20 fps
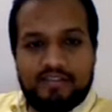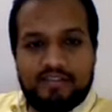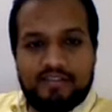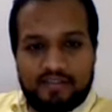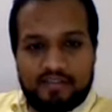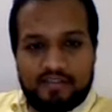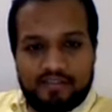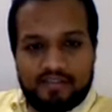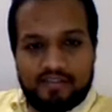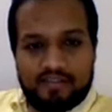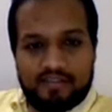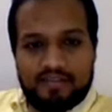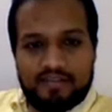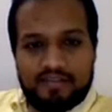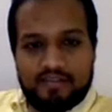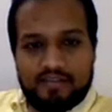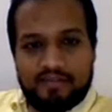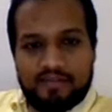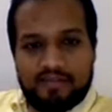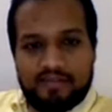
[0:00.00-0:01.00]

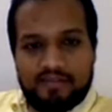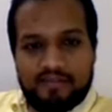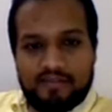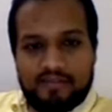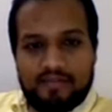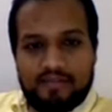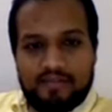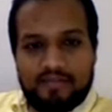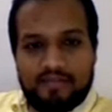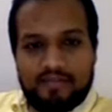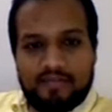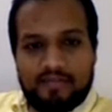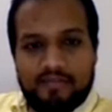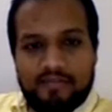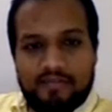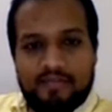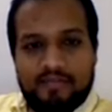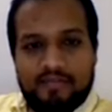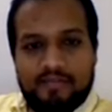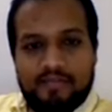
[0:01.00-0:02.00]

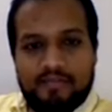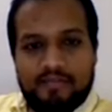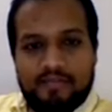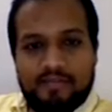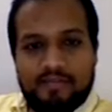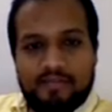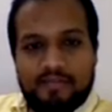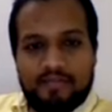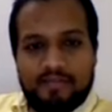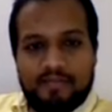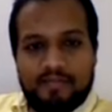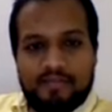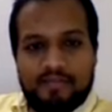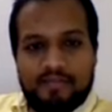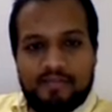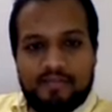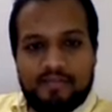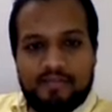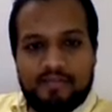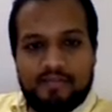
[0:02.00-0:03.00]

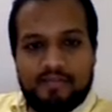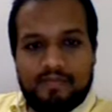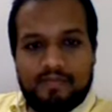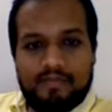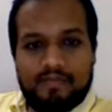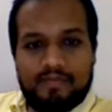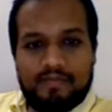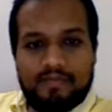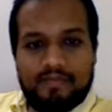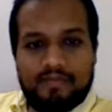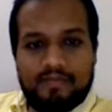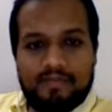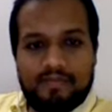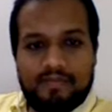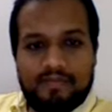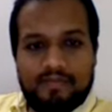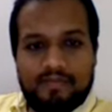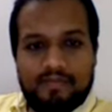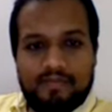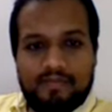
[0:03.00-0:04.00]

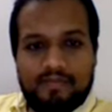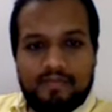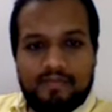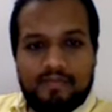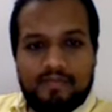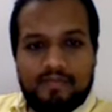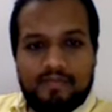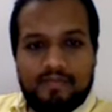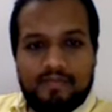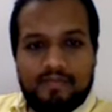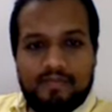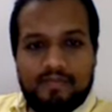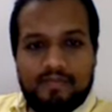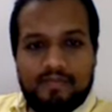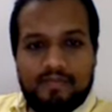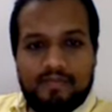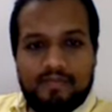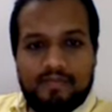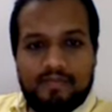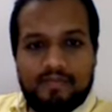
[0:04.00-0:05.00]

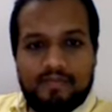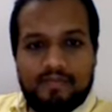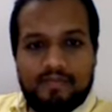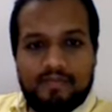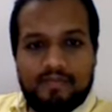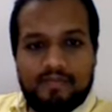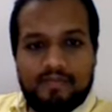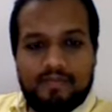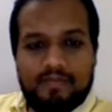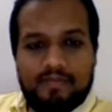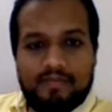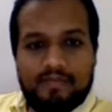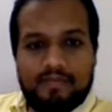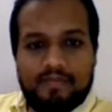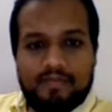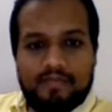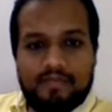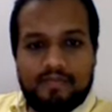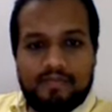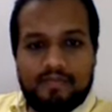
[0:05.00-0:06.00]

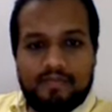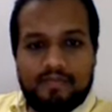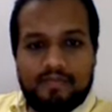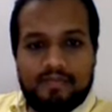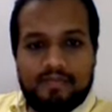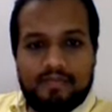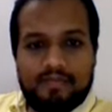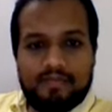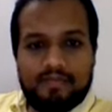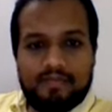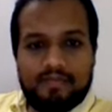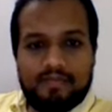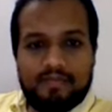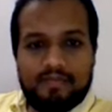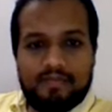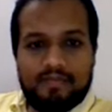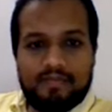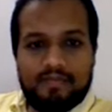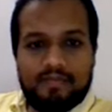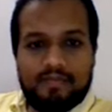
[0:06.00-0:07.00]

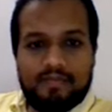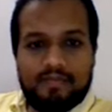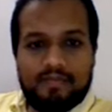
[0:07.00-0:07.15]
No words are spoken by the person on screen.